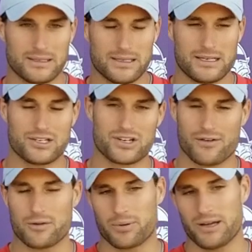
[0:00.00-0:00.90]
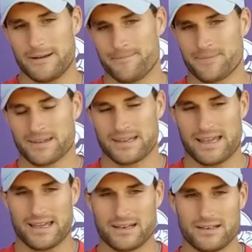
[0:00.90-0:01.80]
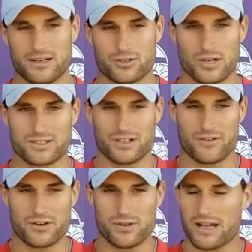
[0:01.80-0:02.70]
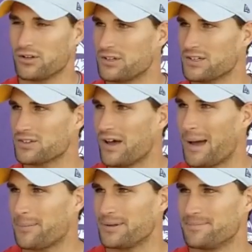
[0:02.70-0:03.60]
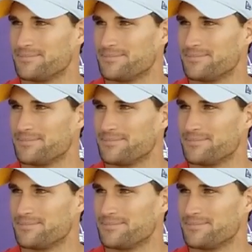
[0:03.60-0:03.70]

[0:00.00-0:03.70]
in each and every play, and trust that if I do that, good things will happen.